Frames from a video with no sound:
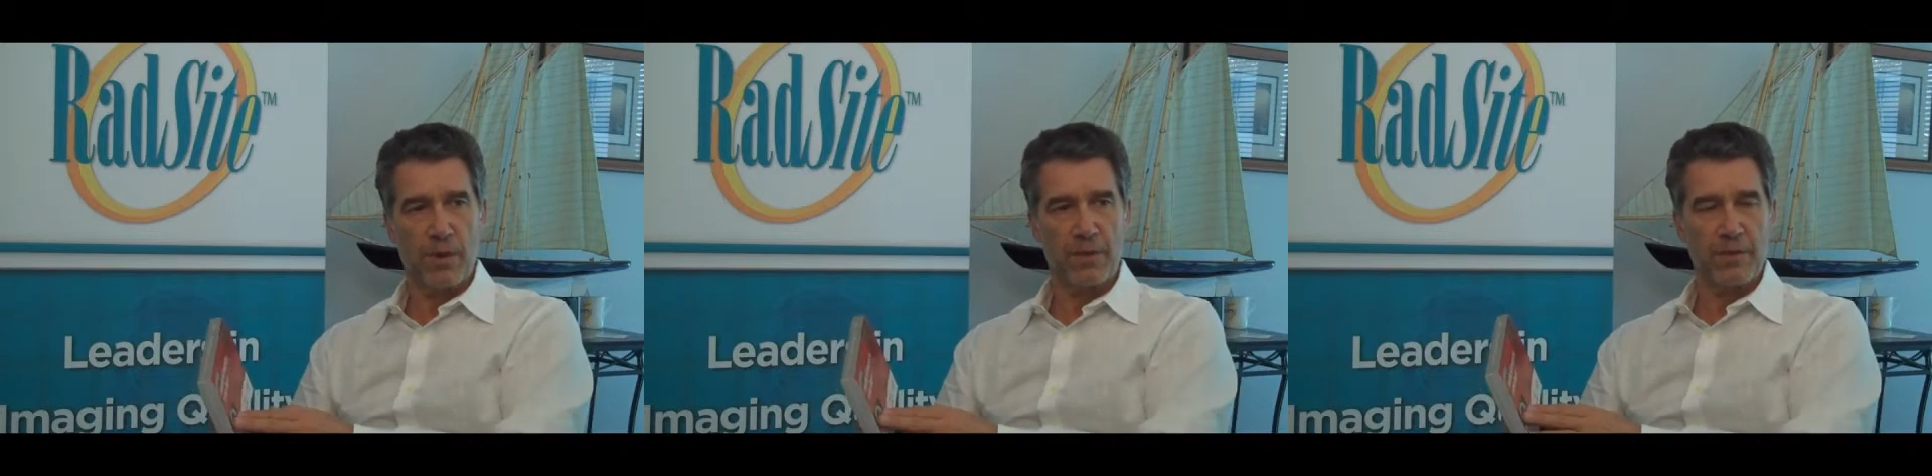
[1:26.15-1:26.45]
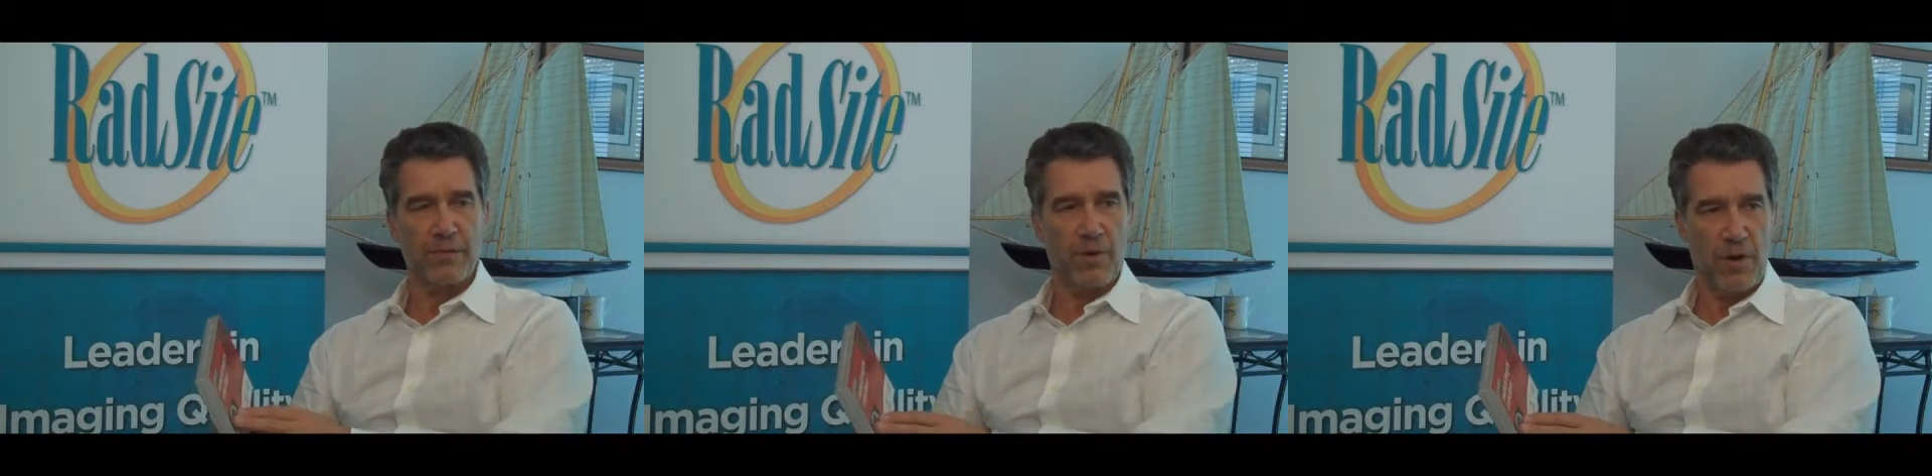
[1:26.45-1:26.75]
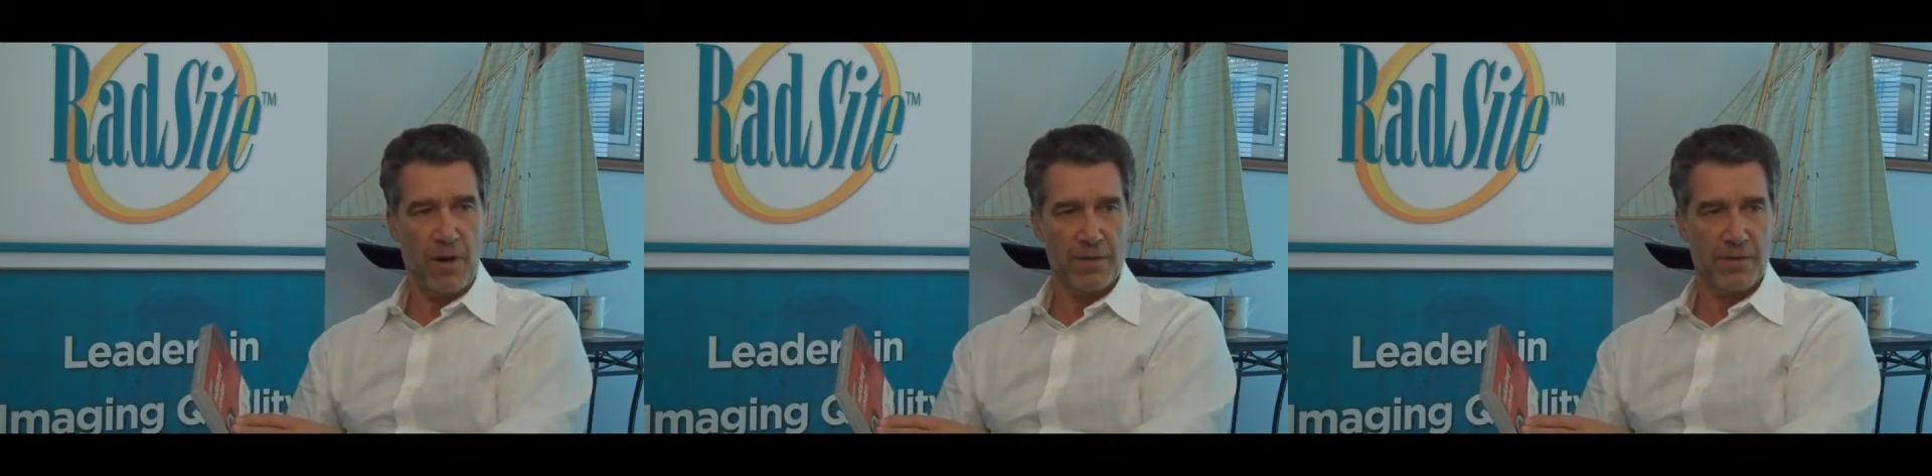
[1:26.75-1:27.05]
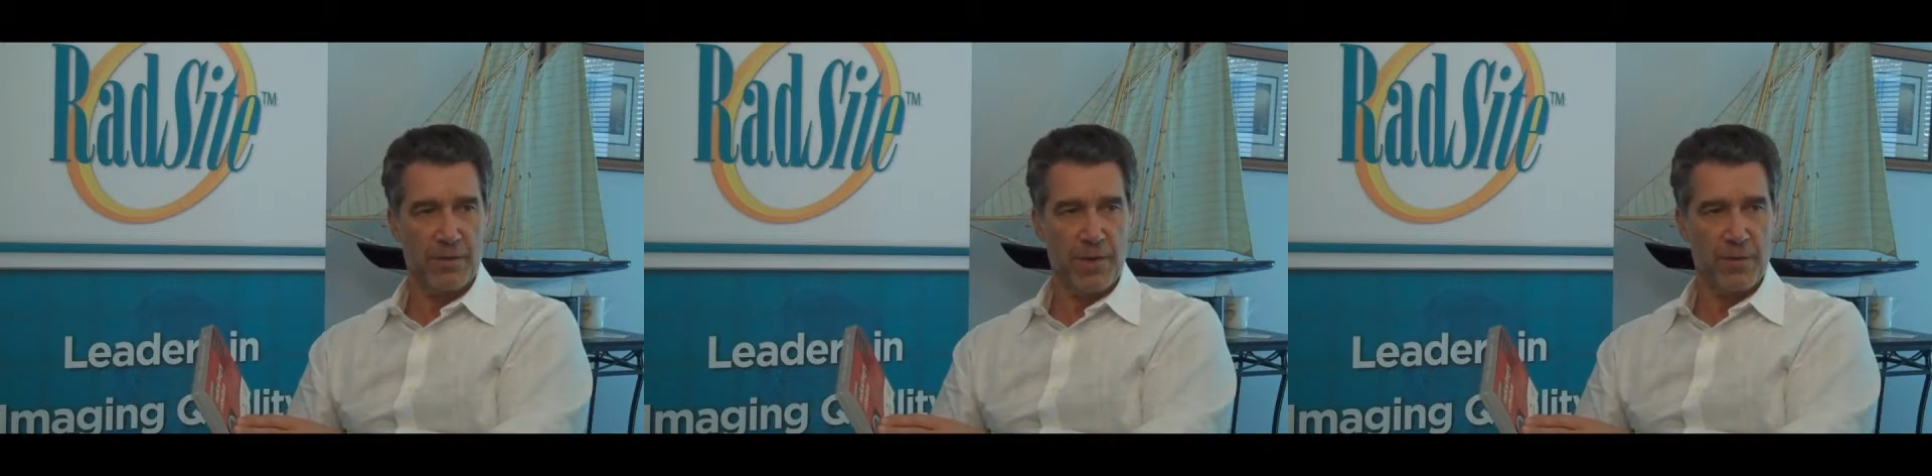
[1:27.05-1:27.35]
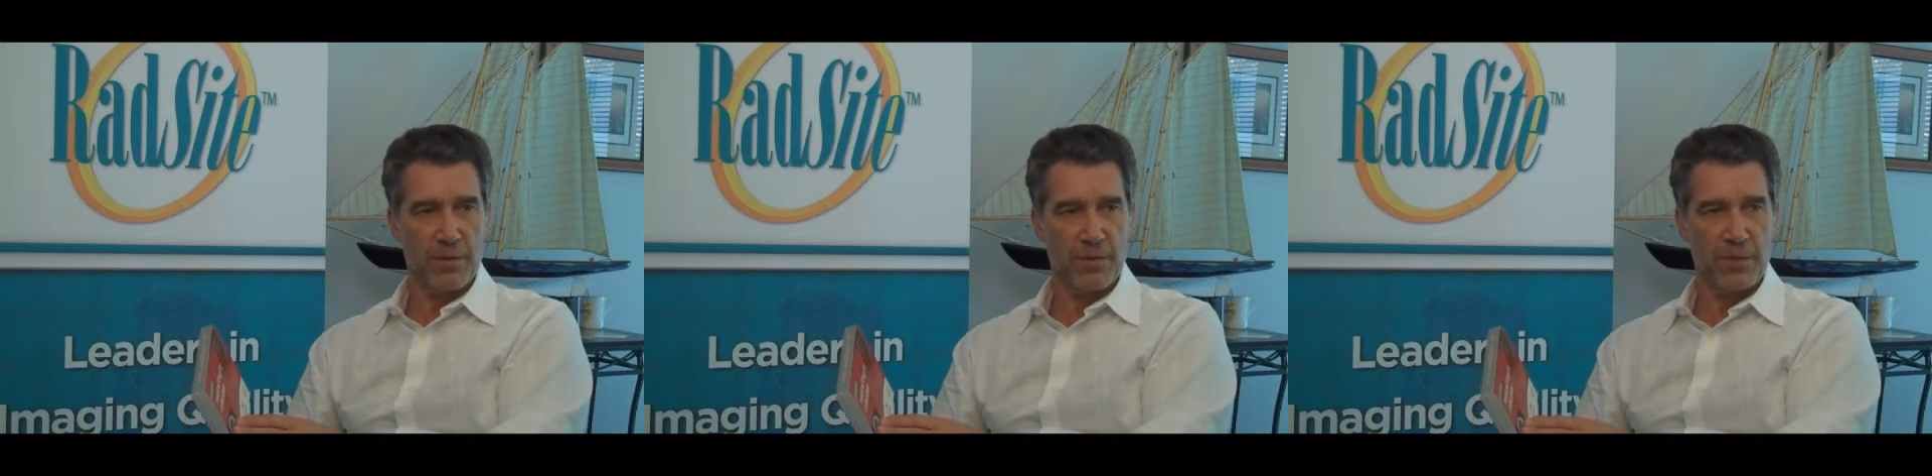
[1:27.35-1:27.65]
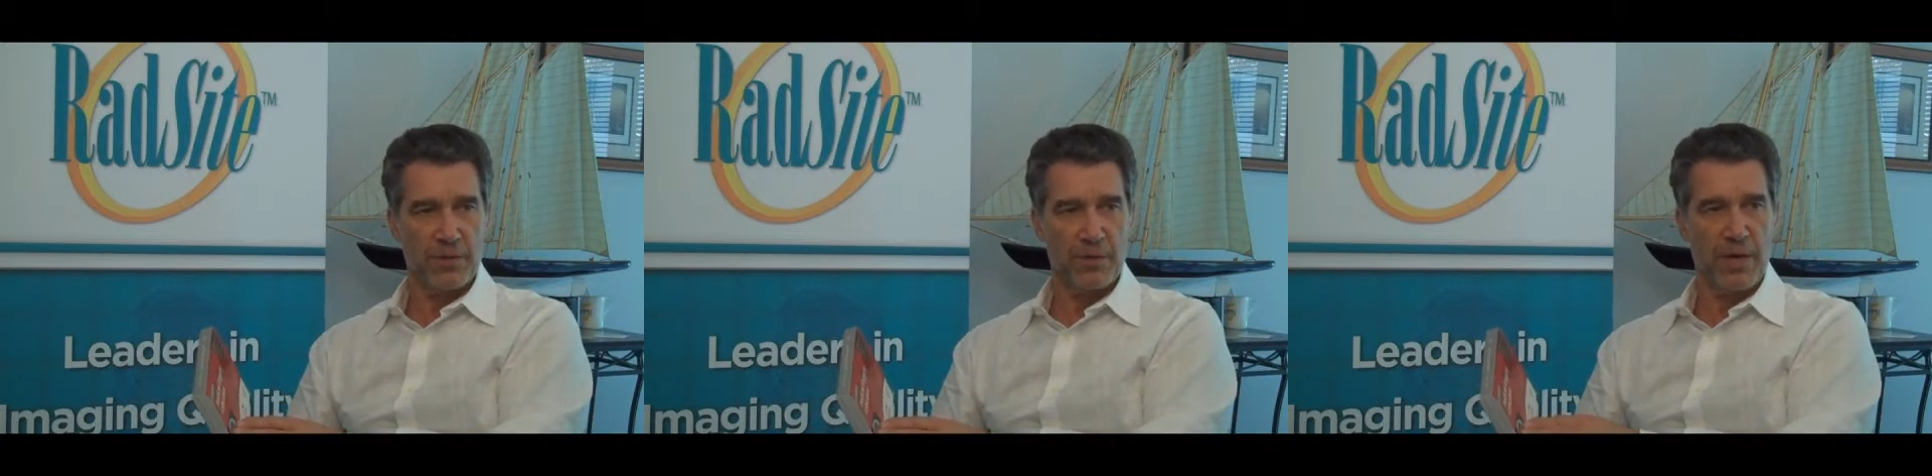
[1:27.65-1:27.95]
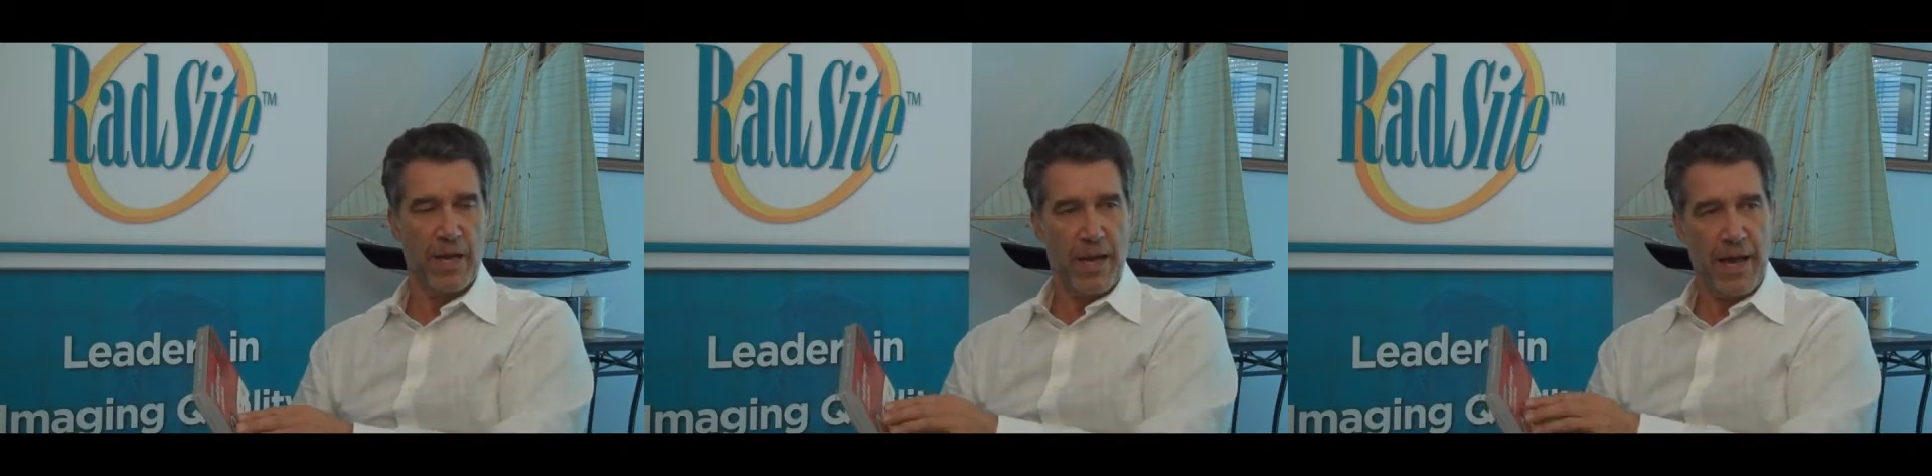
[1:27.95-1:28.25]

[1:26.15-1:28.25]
relative cost of that procedure,